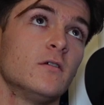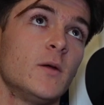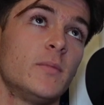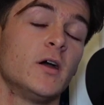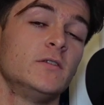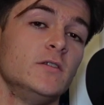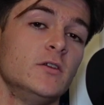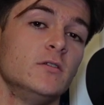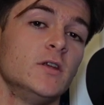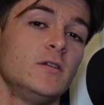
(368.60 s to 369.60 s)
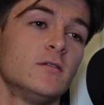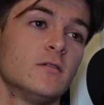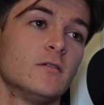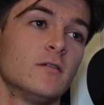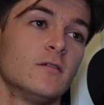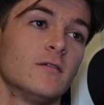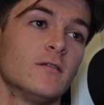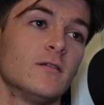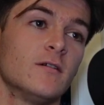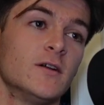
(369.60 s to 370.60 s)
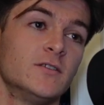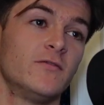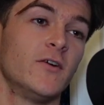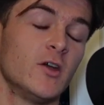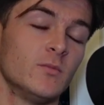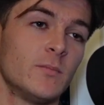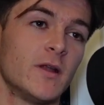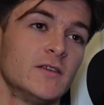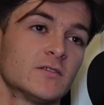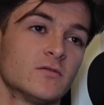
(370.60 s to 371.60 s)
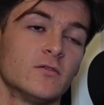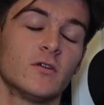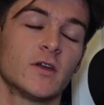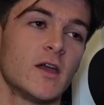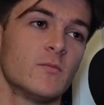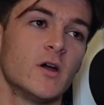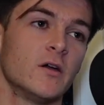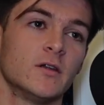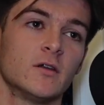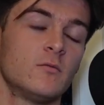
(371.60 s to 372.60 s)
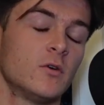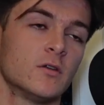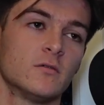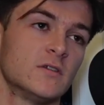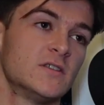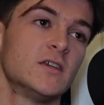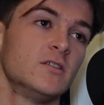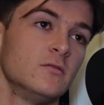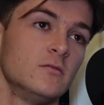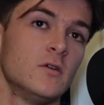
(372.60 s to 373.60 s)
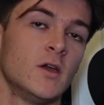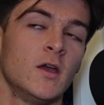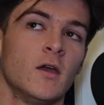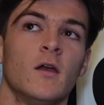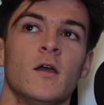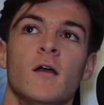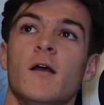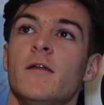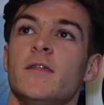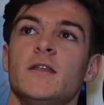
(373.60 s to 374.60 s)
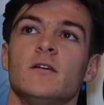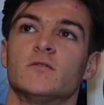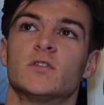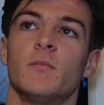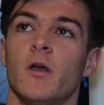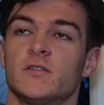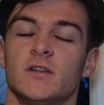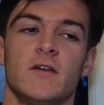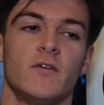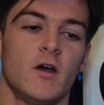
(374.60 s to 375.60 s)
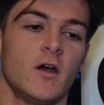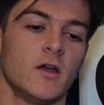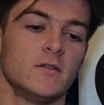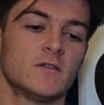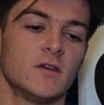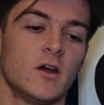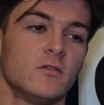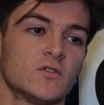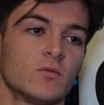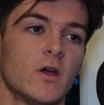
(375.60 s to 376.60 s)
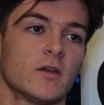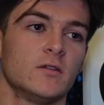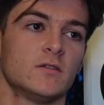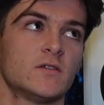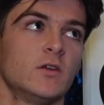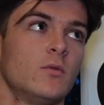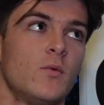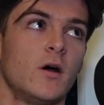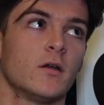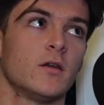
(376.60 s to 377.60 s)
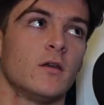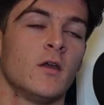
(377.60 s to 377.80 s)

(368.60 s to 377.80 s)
applied to uni. I deferred my place because I thought, okay, I'm earning, I want to continue. And then it was the most I'd ever earned, and I was just working in the supermarket.